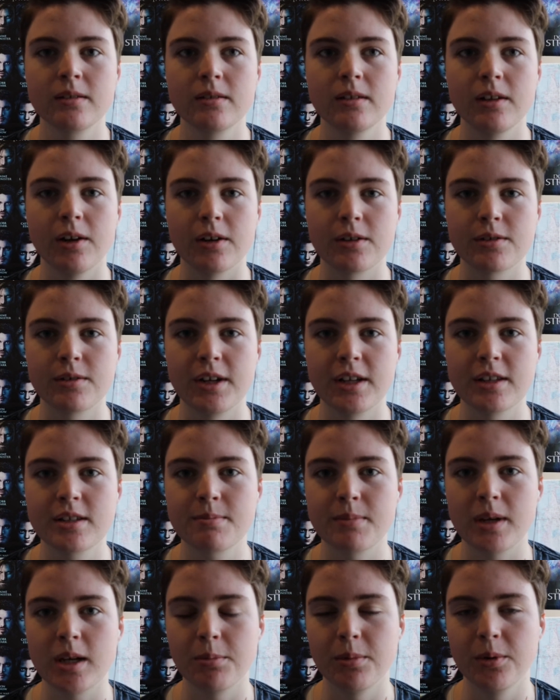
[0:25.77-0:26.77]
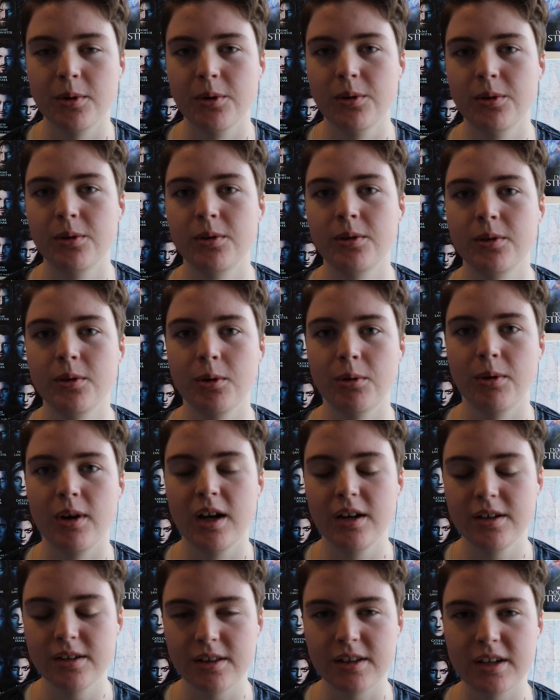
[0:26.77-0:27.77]
There are trans people who are
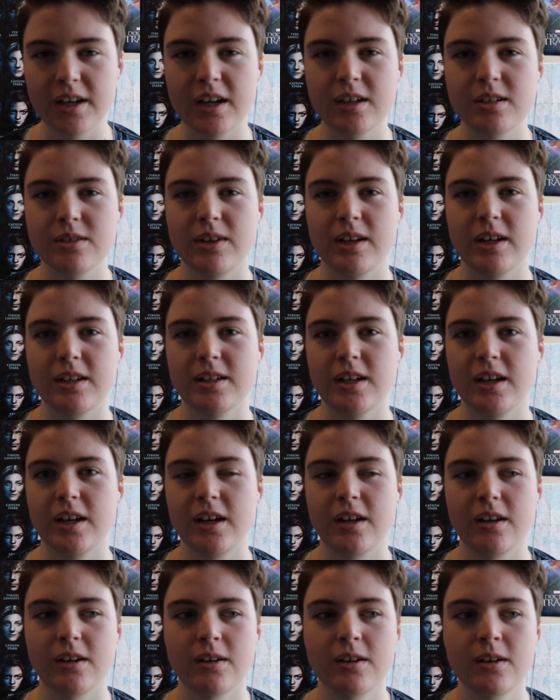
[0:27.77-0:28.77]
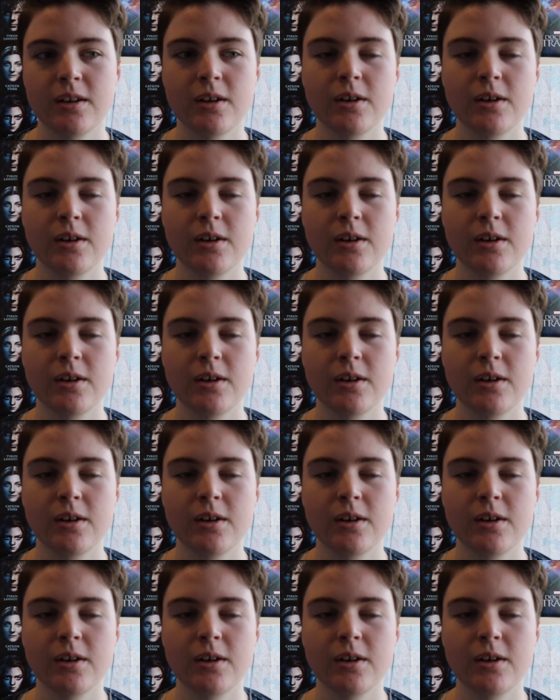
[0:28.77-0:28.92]
under the age of 18